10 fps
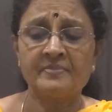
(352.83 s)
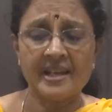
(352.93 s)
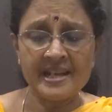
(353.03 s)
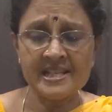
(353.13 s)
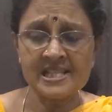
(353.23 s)

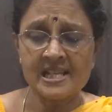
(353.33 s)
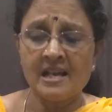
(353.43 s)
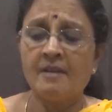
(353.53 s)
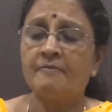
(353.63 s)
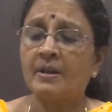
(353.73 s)
is
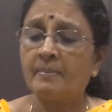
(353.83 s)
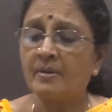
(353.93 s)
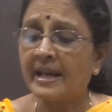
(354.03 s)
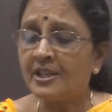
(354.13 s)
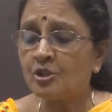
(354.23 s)
from
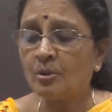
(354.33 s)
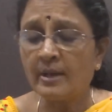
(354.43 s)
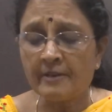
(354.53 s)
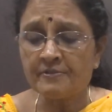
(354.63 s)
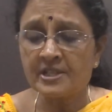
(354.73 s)
right to
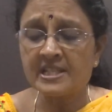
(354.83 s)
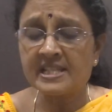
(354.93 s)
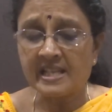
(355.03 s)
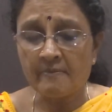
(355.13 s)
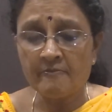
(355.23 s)
left, it
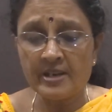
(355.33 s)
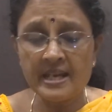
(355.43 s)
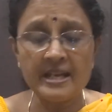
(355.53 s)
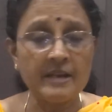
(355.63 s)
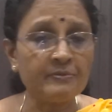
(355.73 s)
is
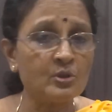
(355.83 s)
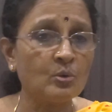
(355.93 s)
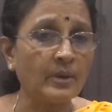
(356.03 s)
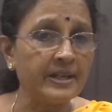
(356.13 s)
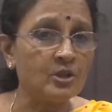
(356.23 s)
mv, left to
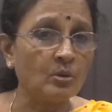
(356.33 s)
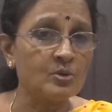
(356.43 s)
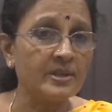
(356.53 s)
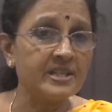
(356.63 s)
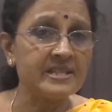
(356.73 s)
right also
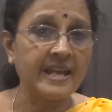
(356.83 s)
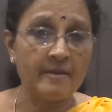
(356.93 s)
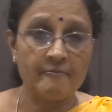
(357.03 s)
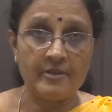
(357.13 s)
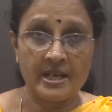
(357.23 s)
it is
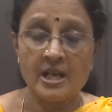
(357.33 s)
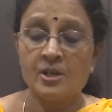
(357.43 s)
mv.